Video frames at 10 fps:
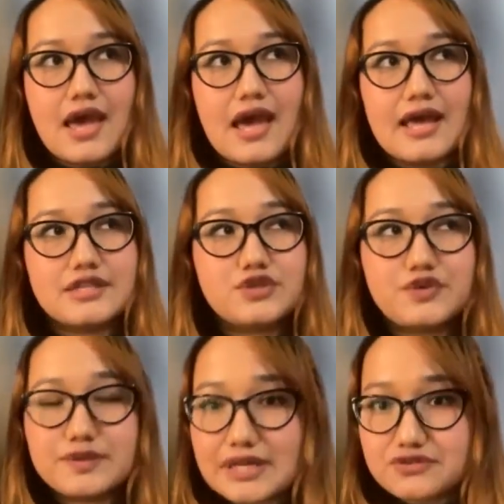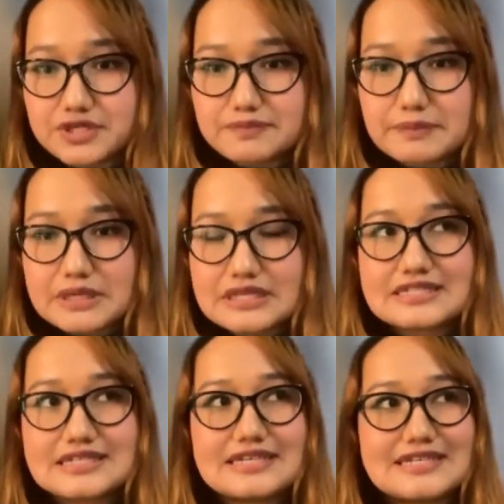and during my treatment,
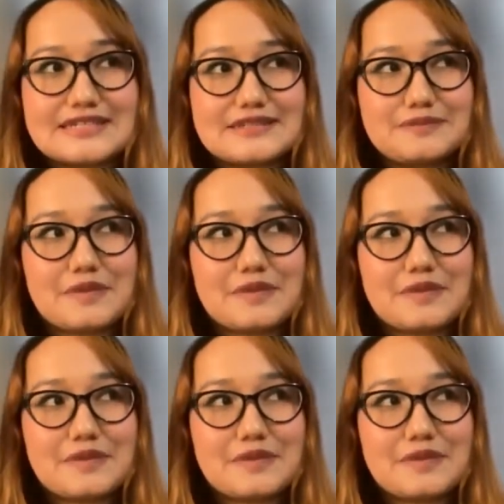uh,